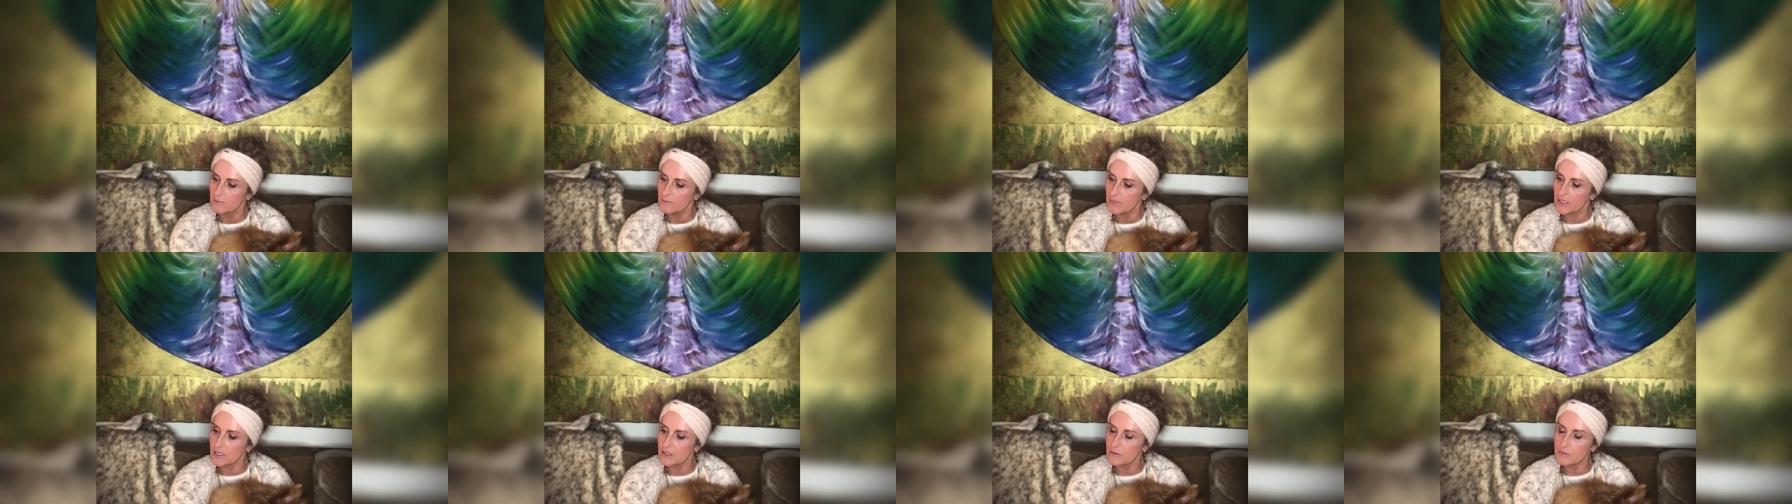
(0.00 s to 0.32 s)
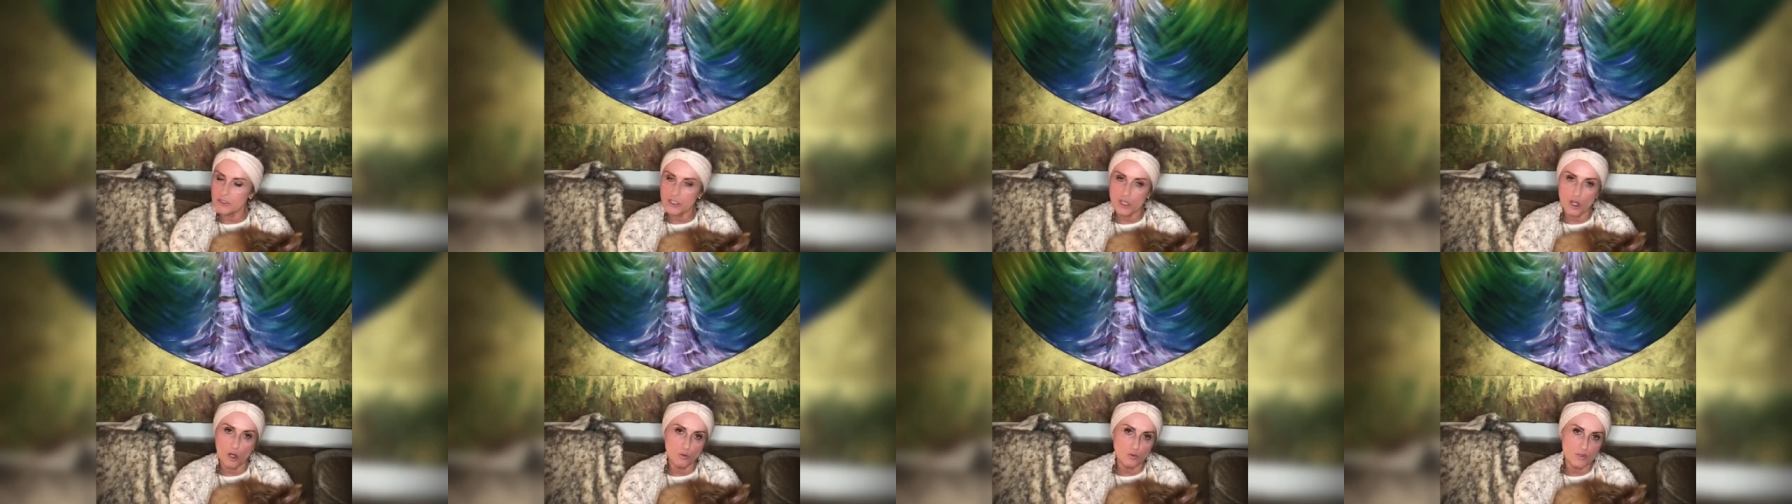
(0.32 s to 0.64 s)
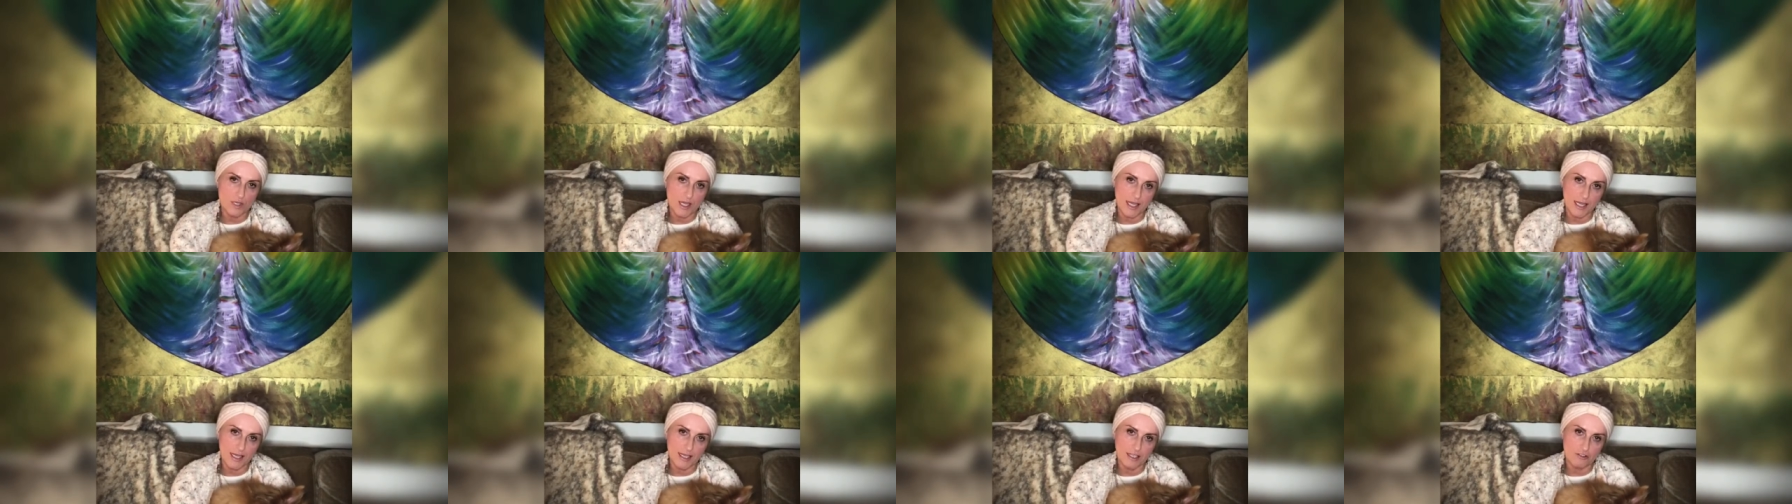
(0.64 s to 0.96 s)
he was called
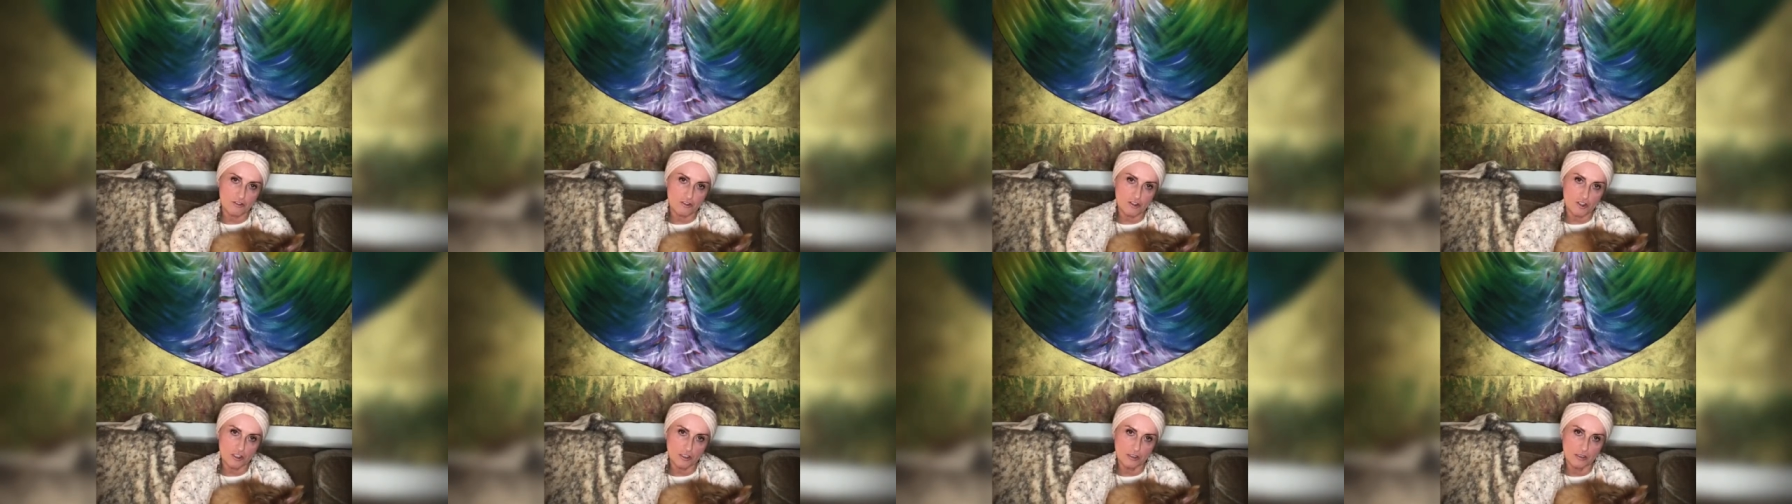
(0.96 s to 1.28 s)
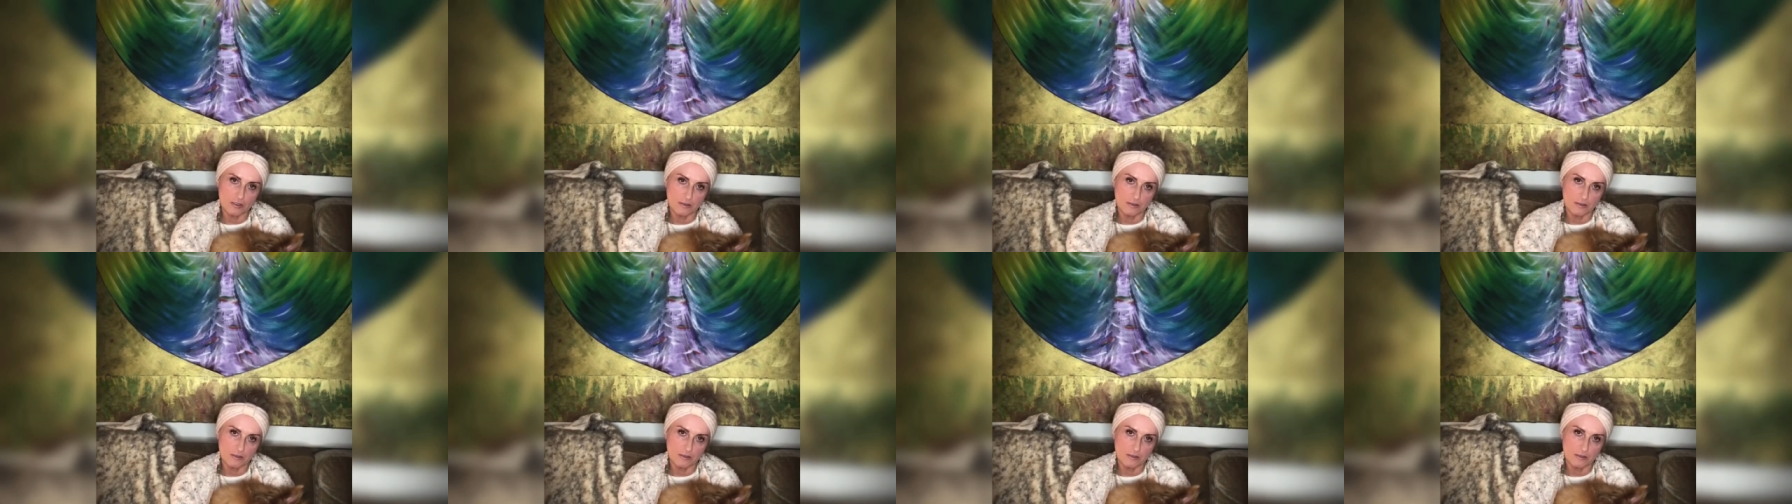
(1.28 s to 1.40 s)
Angel.